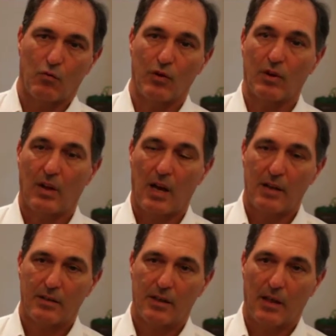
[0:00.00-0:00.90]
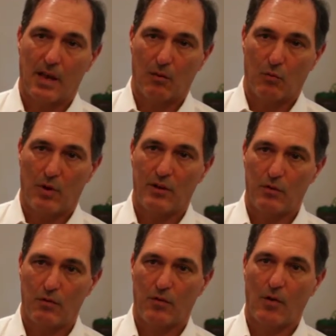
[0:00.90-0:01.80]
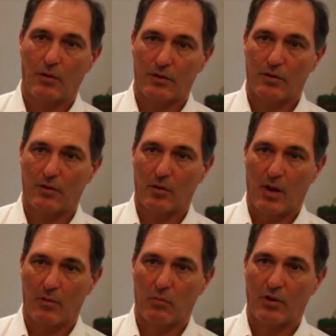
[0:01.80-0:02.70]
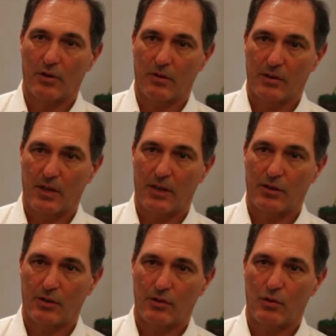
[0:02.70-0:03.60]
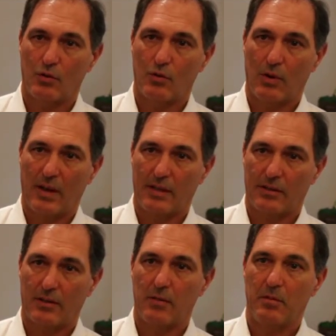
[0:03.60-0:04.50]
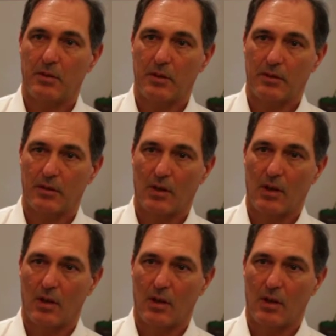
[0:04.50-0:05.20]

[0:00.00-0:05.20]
realize that when you focus and bring your attention to a stimulus,